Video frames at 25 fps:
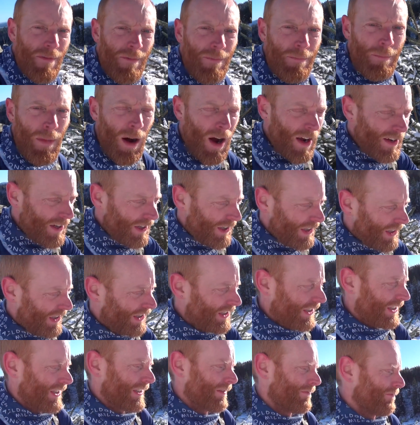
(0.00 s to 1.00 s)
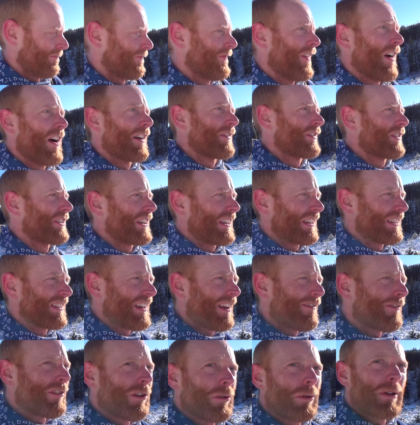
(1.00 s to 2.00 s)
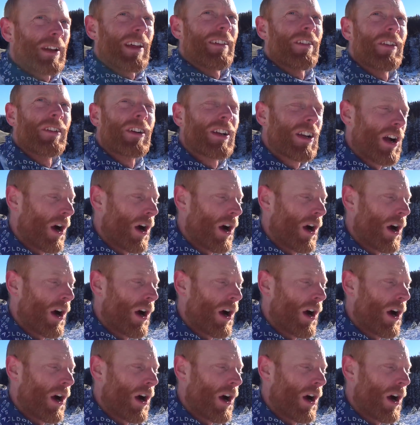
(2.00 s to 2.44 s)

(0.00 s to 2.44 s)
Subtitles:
-5, 6, 7 or whatever, and